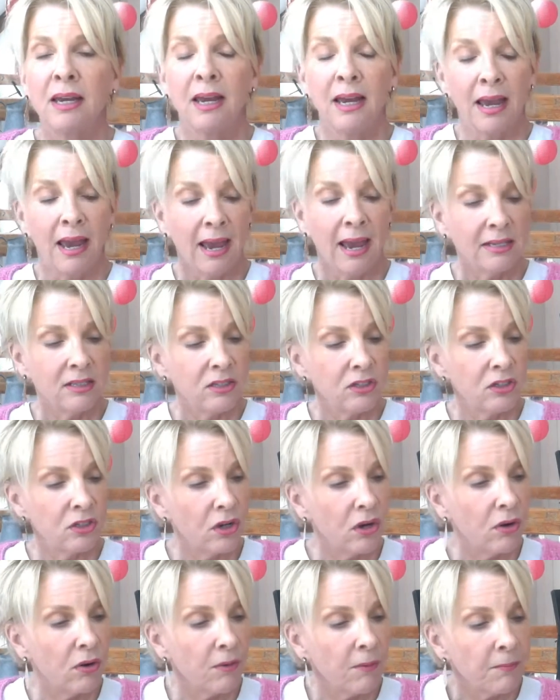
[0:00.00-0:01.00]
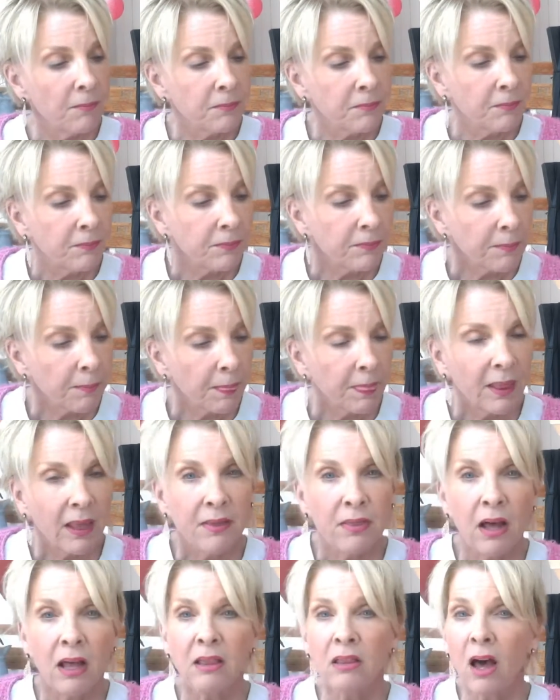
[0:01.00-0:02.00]
And so
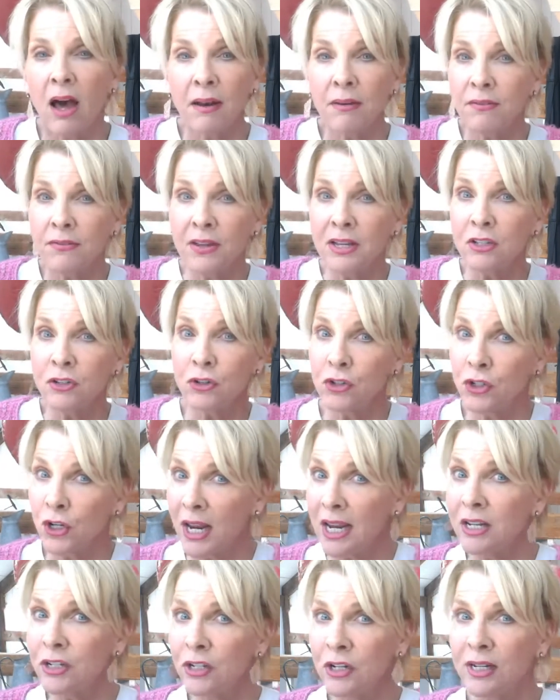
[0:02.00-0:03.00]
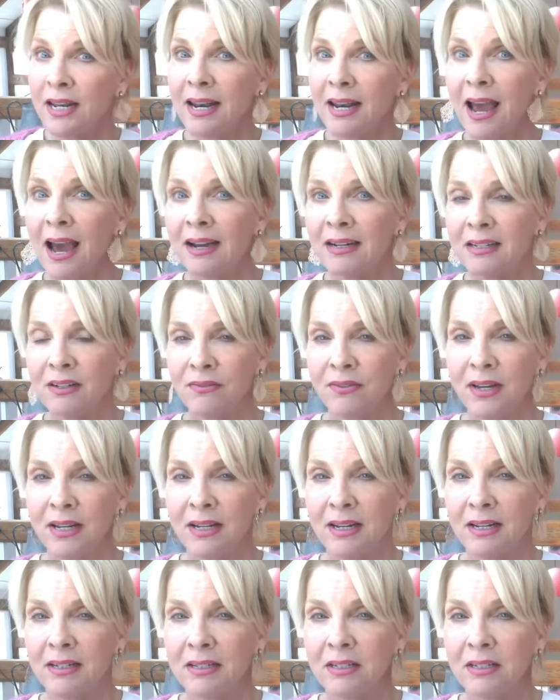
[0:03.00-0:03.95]
a lot of things are changing and activating.